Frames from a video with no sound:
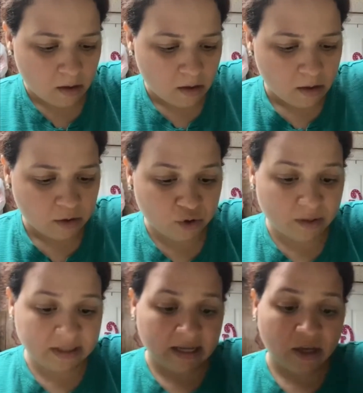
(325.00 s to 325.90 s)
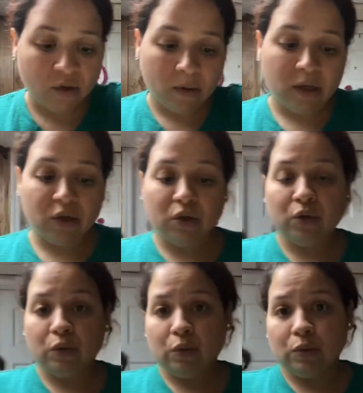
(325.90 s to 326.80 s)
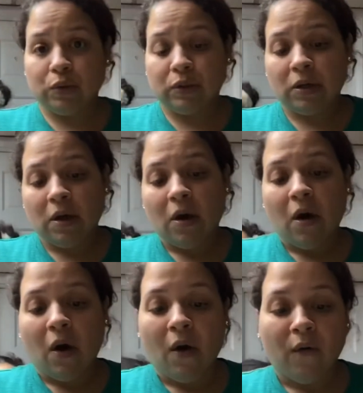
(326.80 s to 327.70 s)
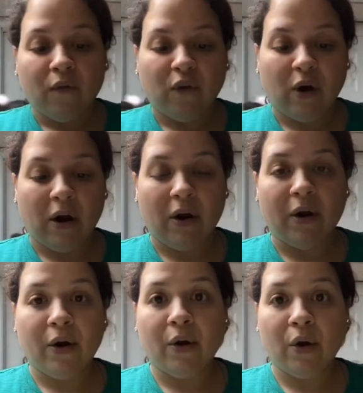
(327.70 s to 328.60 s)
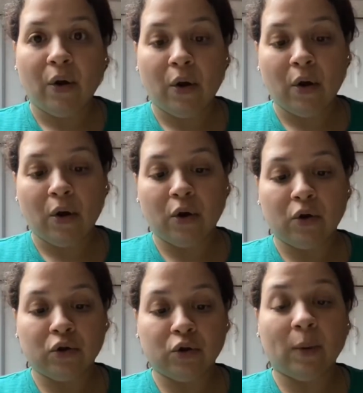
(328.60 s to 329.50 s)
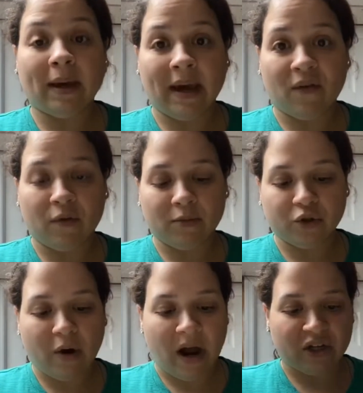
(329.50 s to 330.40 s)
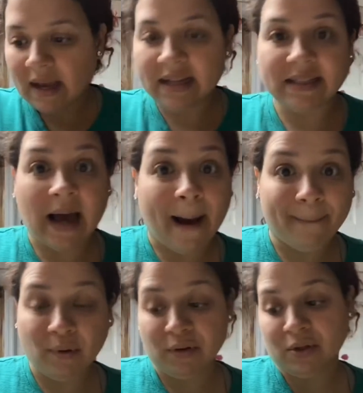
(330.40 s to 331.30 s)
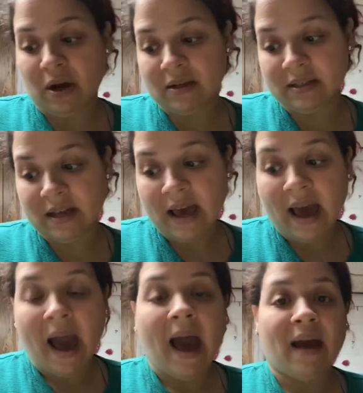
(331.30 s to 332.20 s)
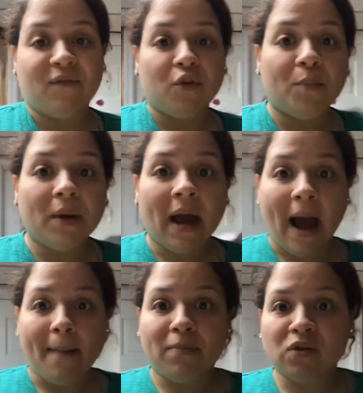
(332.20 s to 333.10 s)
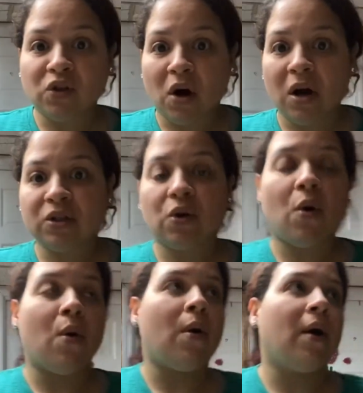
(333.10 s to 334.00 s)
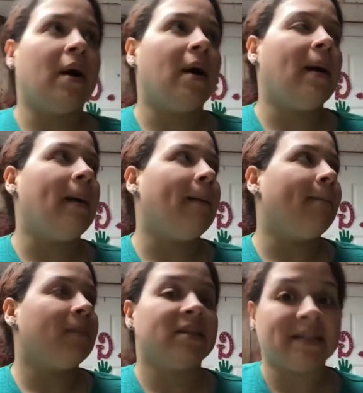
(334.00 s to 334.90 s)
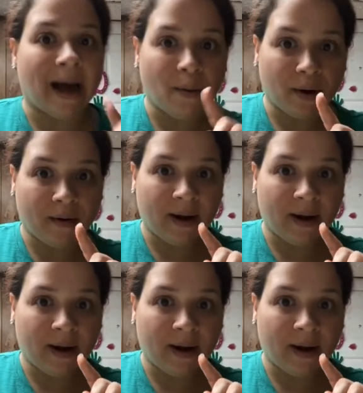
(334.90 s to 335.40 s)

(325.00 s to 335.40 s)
tricks that you can do for doing cake from scratch. It's applesauce. If you put applesauce or sour cream